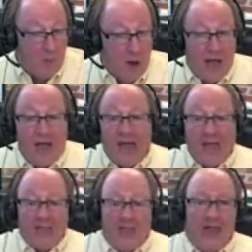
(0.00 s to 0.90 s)
But
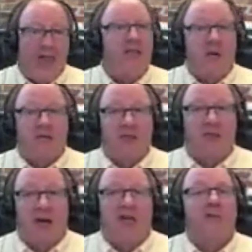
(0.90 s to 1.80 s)
these are
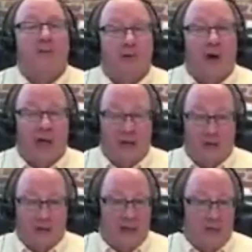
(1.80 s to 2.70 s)
successful traits
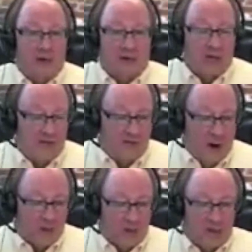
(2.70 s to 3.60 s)
that we're seeing
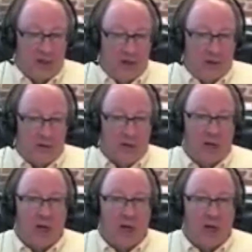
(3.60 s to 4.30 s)
pharmacists use